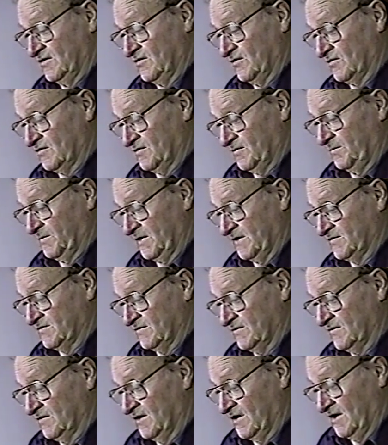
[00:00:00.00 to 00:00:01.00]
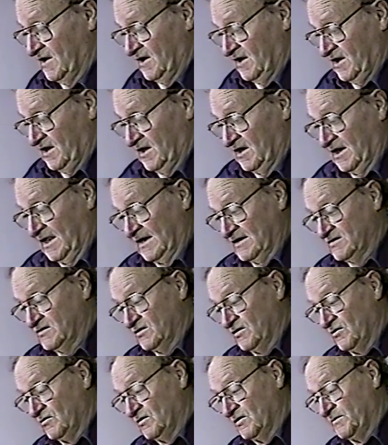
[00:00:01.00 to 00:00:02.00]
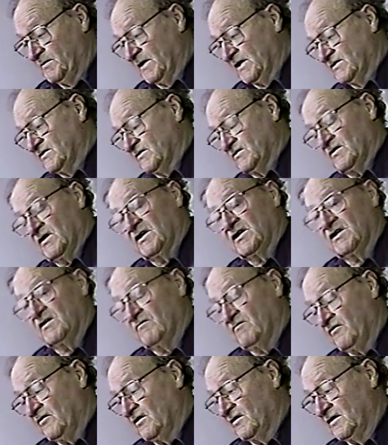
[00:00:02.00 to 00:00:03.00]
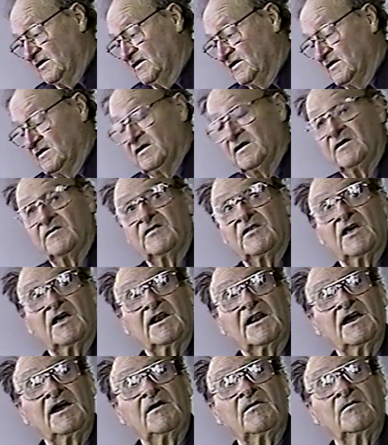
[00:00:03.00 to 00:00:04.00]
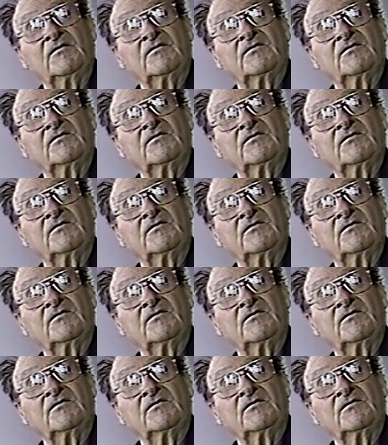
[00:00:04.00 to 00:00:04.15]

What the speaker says: they took the picture, and that's the only picture I can find of that house.